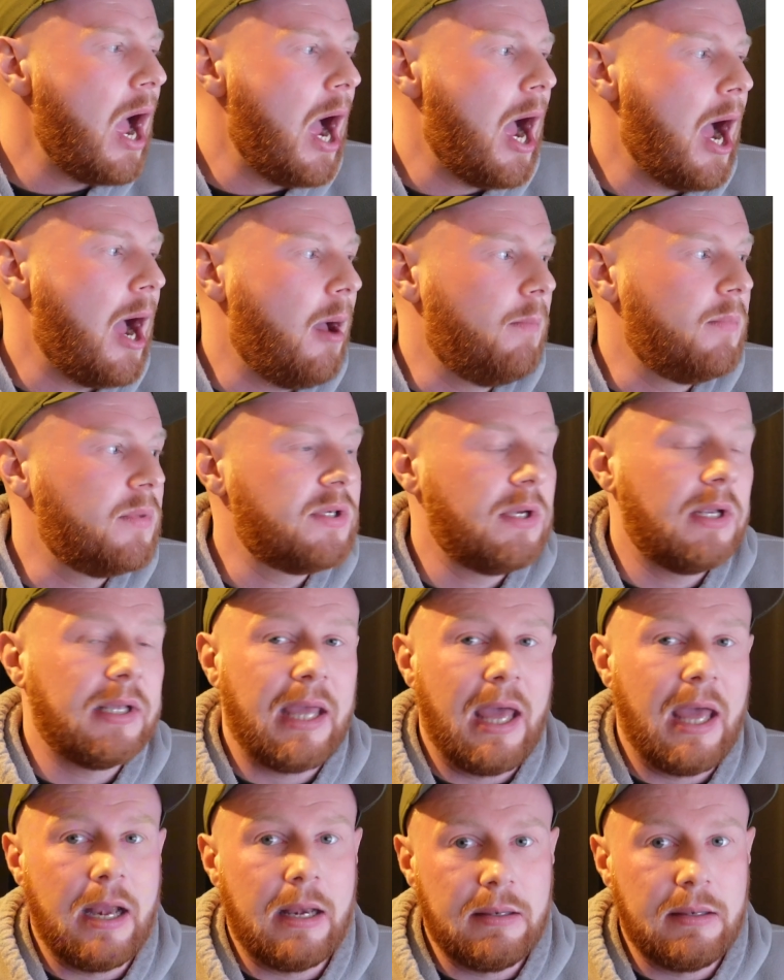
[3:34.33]
So
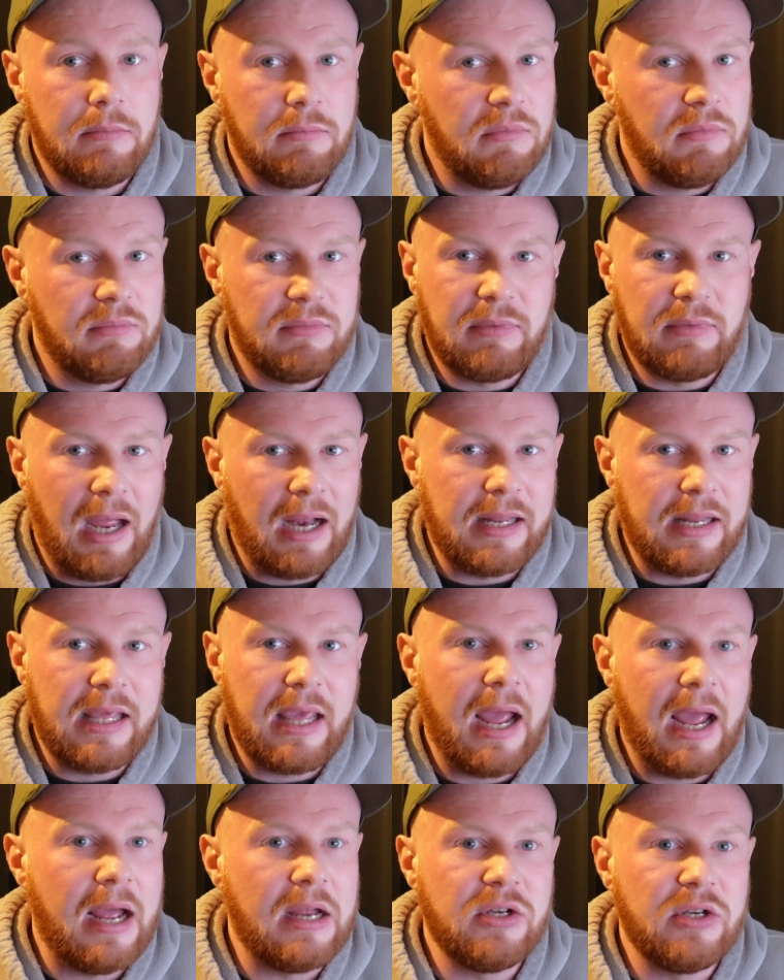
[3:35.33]
again, Danny
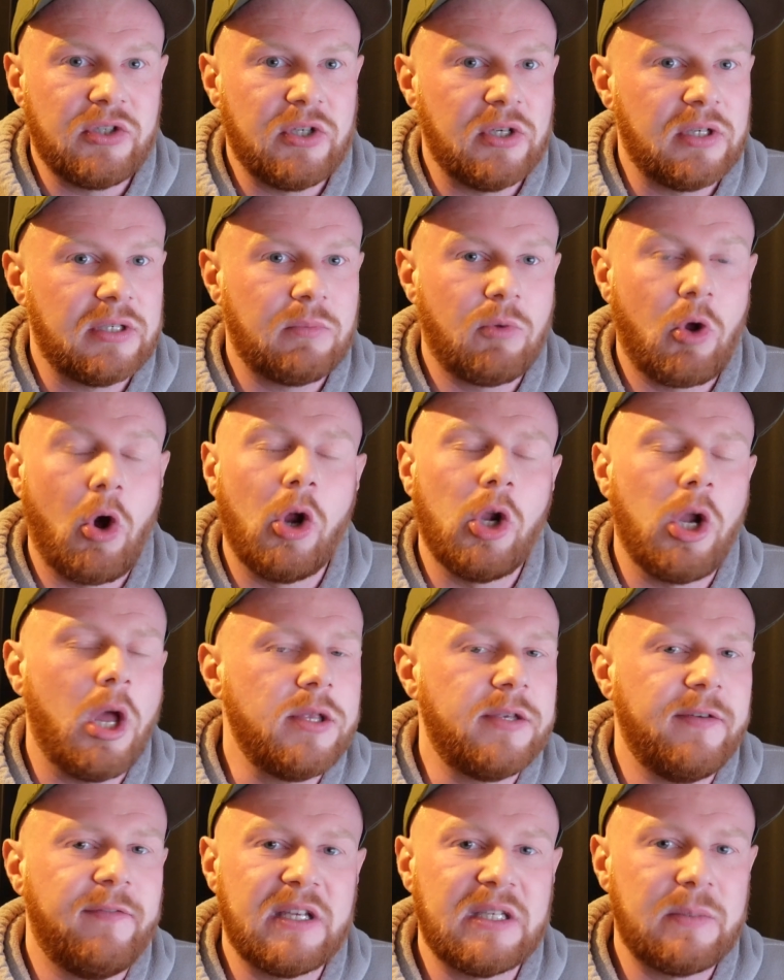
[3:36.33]
Kerr has just got
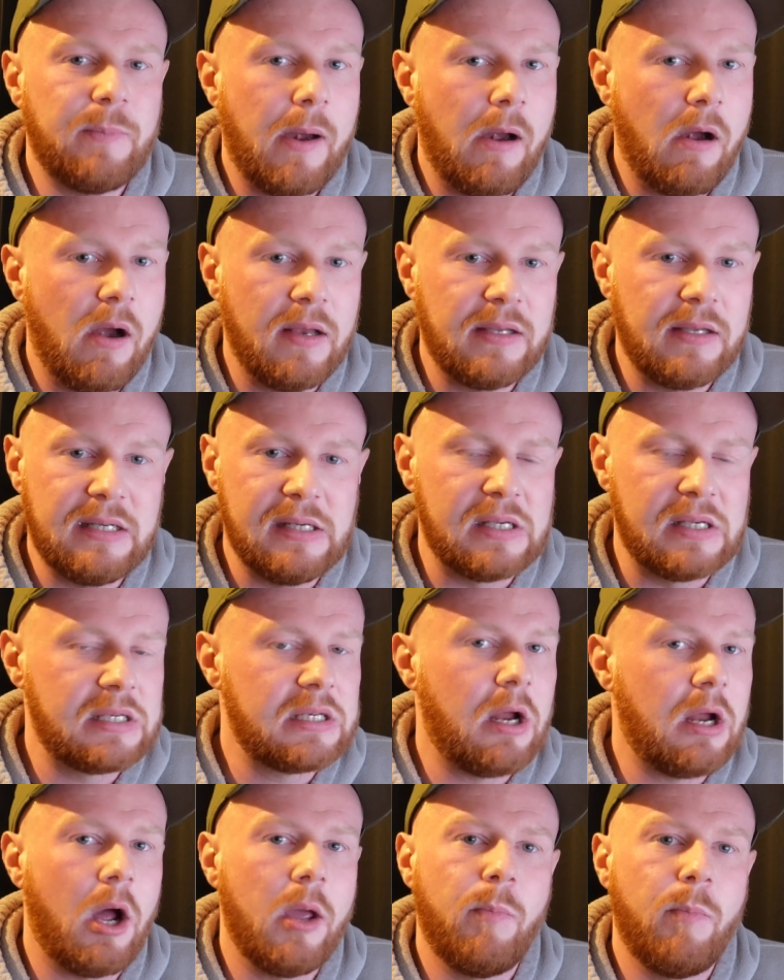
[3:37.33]
loads of experience. He's a
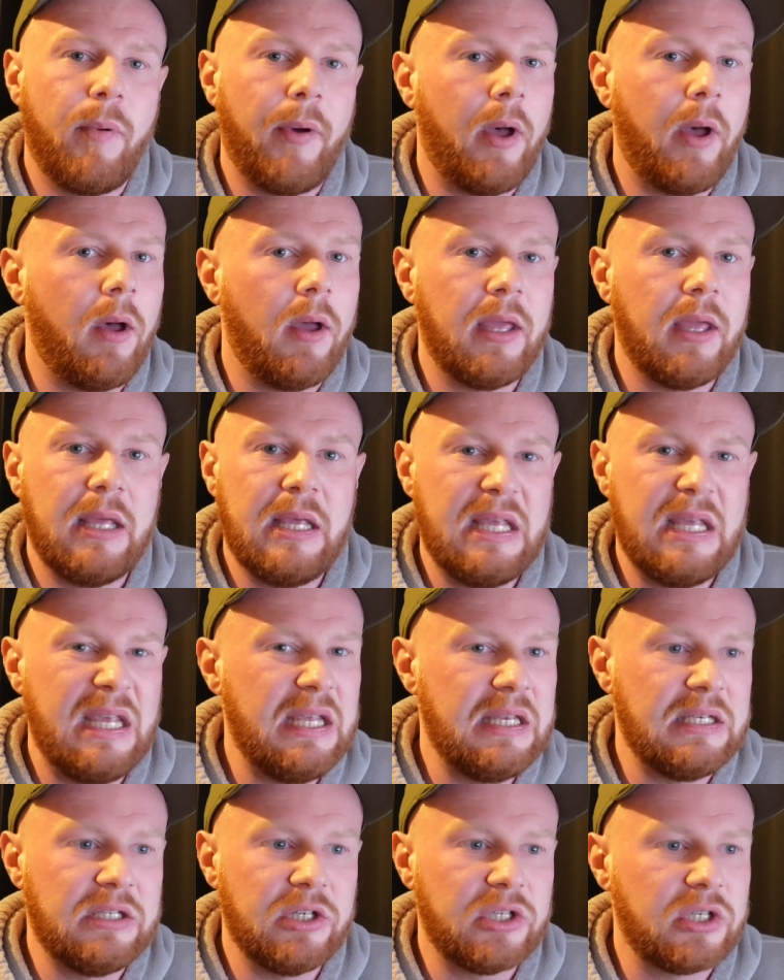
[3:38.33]
sniper.
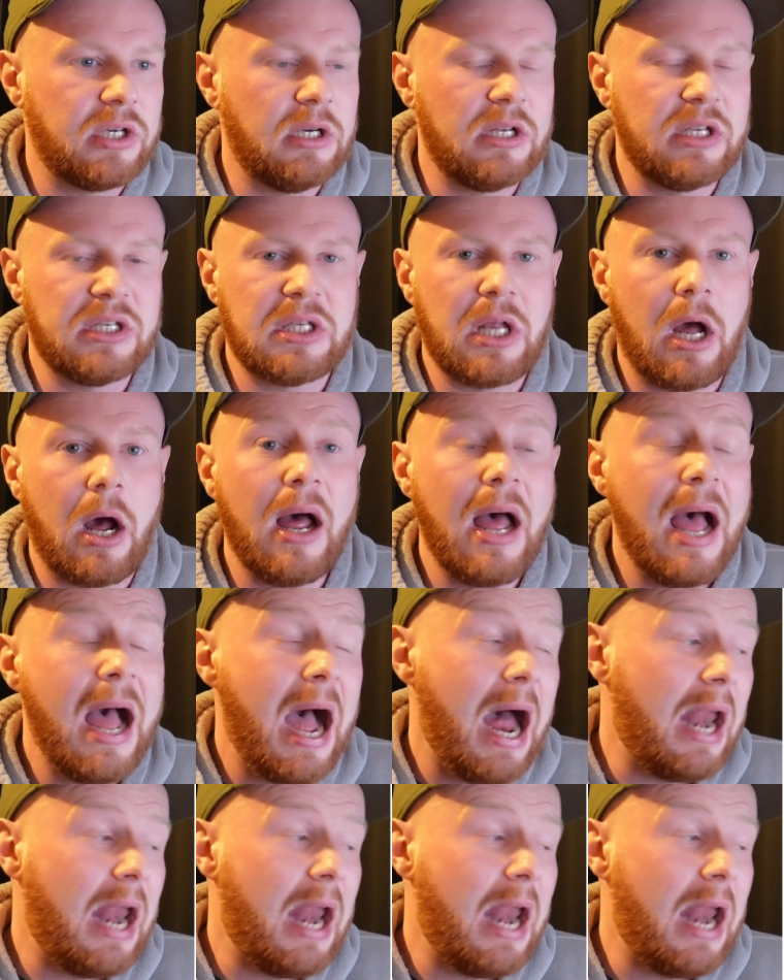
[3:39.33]
He's just going to start.